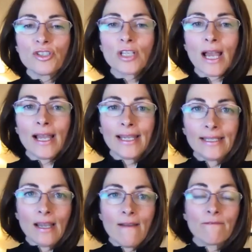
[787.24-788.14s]

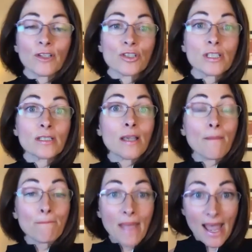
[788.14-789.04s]
shine versus
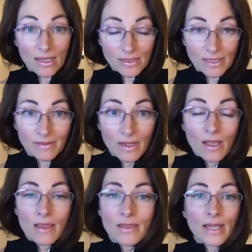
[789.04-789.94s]
matte.
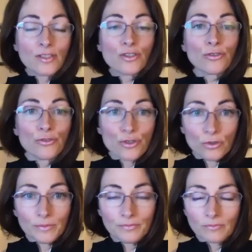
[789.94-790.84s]
That is
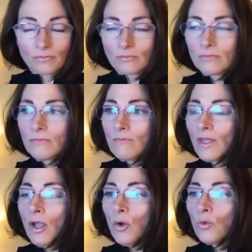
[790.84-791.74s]
crucial.
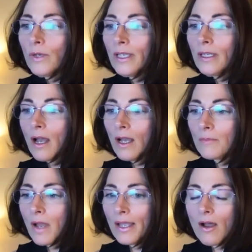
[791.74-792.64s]
We,
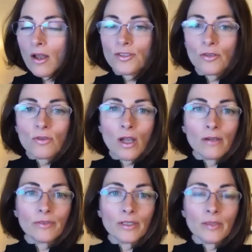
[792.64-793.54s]
um, I also
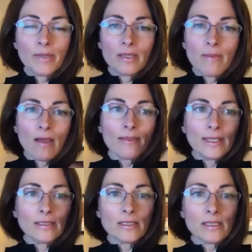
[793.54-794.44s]
covered the bit about
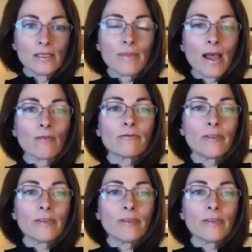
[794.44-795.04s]
thicknesses, about